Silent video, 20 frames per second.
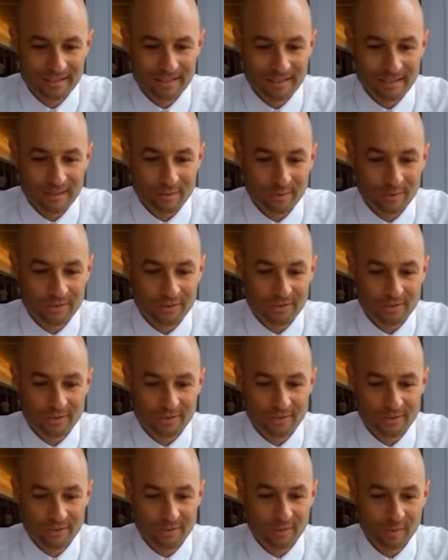he
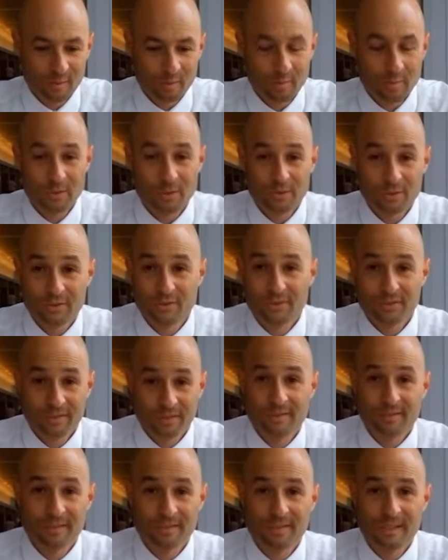was almost
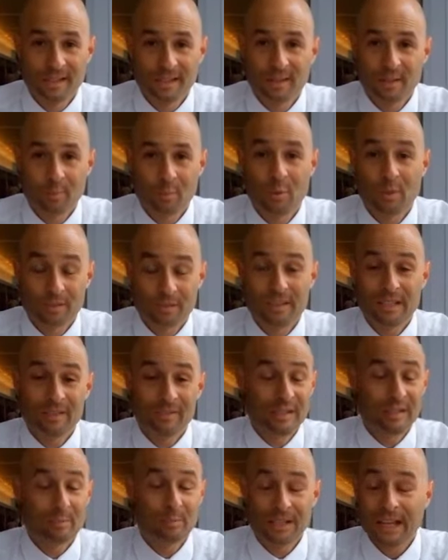at the point of
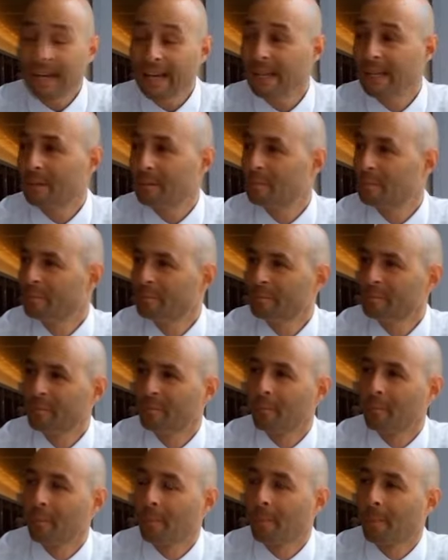leaving the planet.
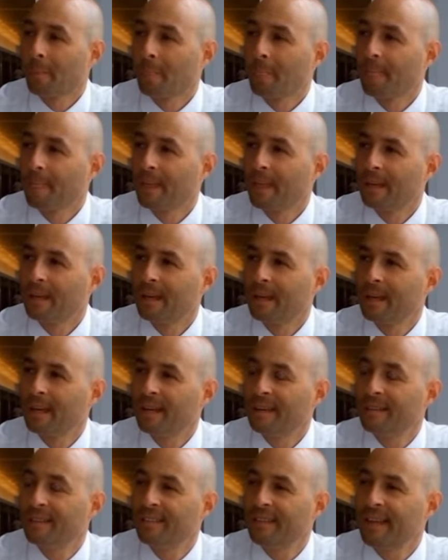
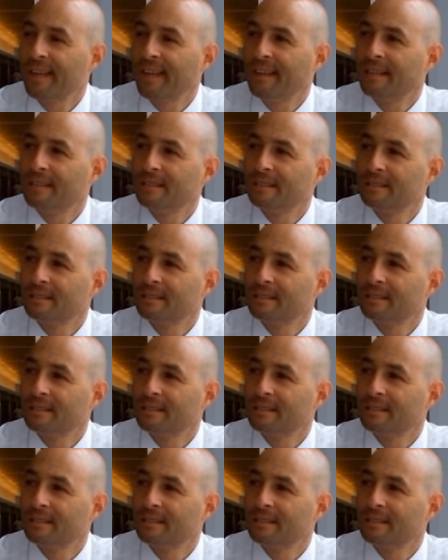And he said,